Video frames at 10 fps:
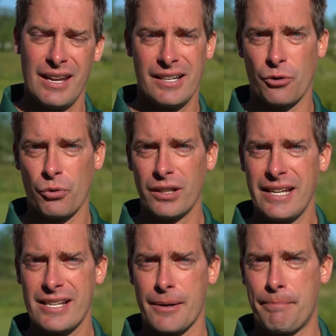And it
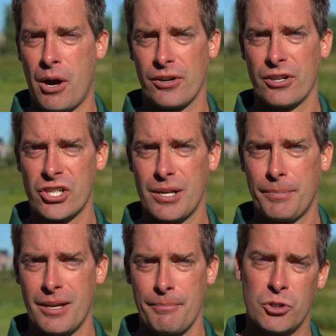really is a partnership
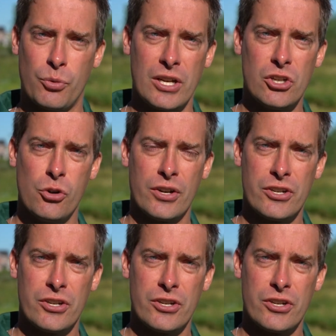between you